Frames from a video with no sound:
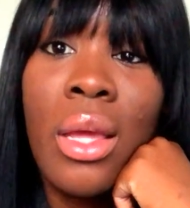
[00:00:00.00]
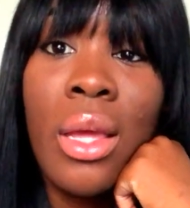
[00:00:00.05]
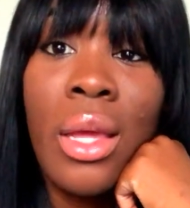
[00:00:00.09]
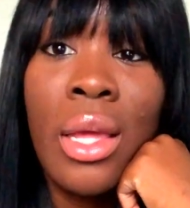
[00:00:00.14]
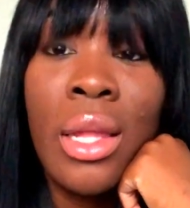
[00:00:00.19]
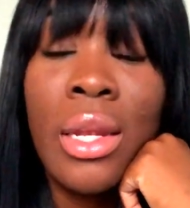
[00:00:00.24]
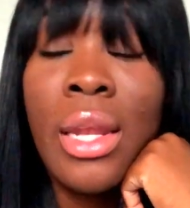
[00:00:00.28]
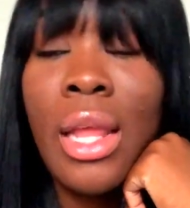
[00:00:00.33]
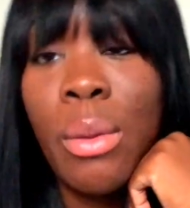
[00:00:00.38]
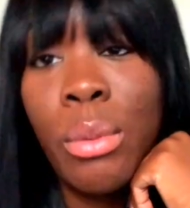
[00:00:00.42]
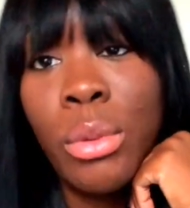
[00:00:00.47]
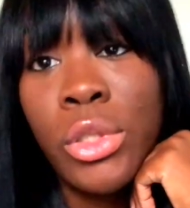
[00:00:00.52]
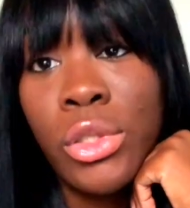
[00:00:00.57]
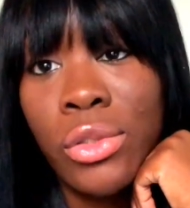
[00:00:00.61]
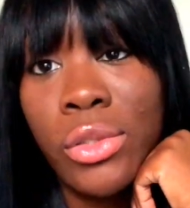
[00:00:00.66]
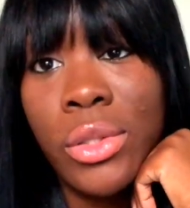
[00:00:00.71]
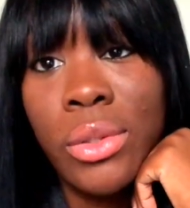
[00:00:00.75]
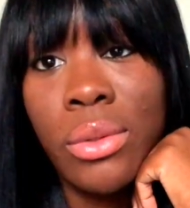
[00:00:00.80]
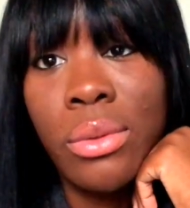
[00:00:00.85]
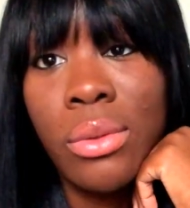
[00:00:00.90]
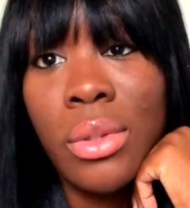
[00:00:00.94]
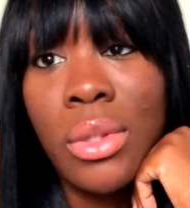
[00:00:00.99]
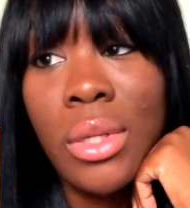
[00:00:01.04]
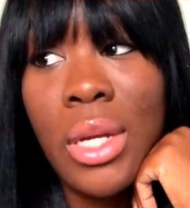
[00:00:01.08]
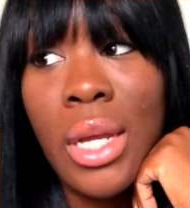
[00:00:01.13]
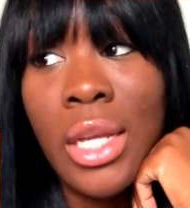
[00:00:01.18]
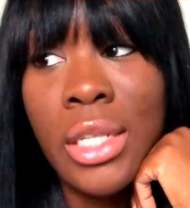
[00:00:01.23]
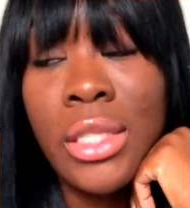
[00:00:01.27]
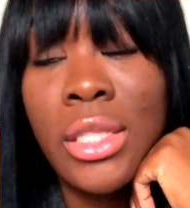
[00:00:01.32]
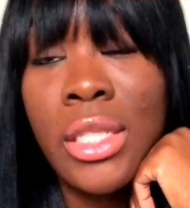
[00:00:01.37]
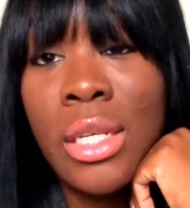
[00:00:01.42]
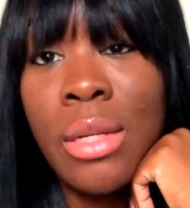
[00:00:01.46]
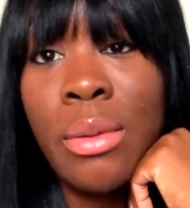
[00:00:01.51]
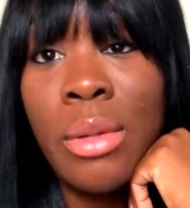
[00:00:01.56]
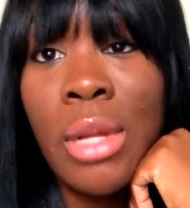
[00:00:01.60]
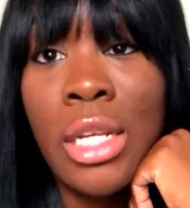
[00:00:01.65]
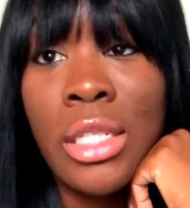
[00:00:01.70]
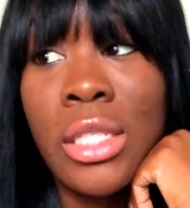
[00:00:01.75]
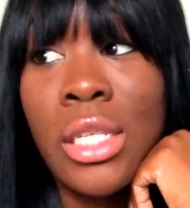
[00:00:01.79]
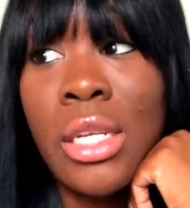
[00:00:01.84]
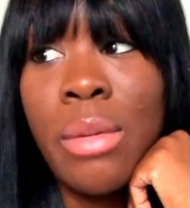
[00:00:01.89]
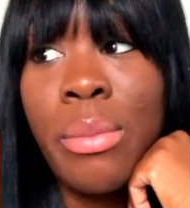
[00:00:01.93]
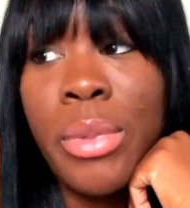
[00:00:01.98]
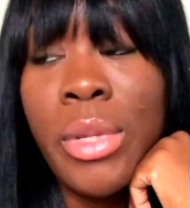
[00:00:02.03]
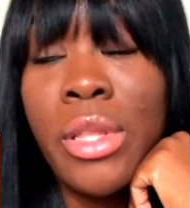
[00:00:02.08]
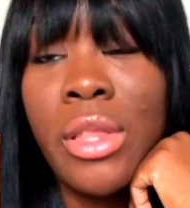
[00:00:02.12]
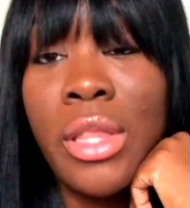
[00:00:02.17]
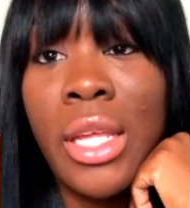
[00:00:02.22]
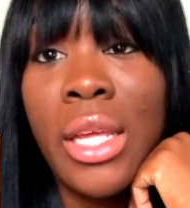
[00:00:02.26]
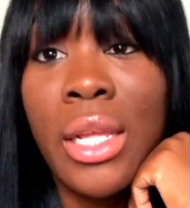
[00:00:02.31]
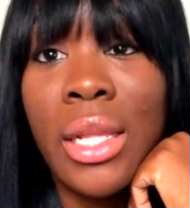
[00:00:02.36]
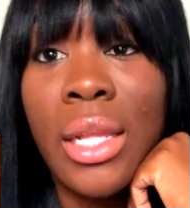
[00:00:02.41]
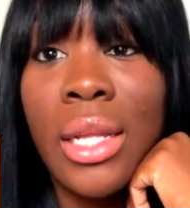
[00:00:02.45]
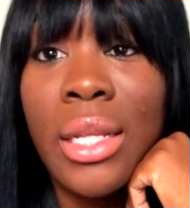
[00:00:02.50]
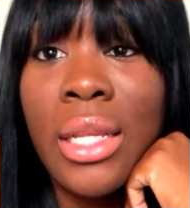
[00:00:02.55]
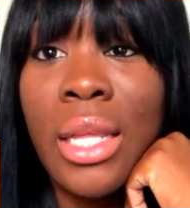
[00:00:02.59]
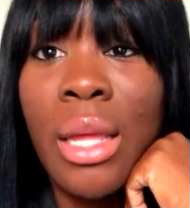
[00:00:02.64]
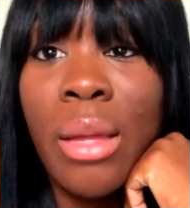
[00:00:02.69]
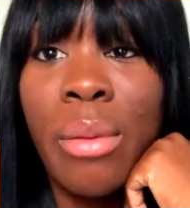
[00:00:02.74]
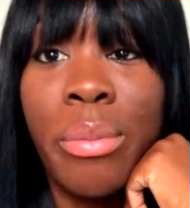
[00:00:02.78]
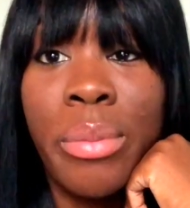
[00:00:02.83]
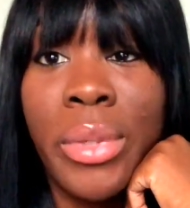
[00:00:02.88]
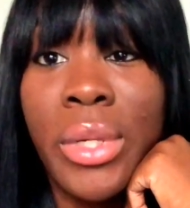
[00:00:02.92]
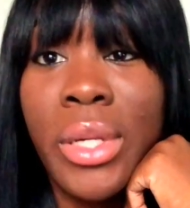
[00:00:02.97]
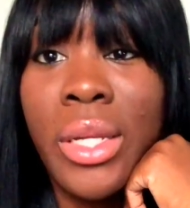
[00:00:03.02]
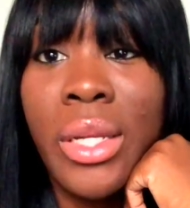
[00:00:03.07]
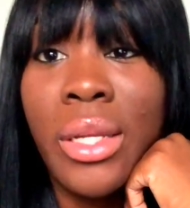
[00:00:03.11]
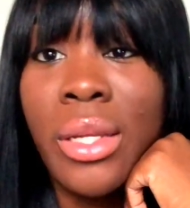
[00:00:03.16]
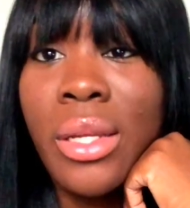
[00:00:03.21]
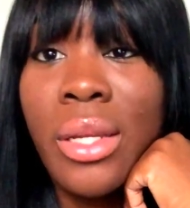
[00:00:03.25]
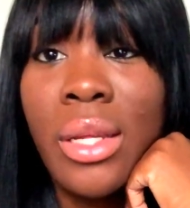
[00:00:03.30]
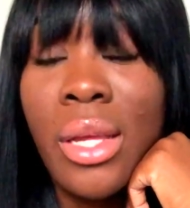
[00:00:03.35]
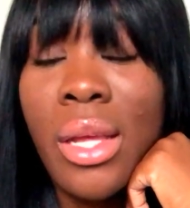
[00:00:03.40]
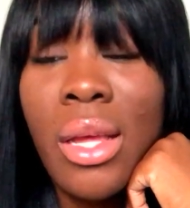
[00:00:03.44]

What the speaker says: And that was true. I should have been thinking like that, but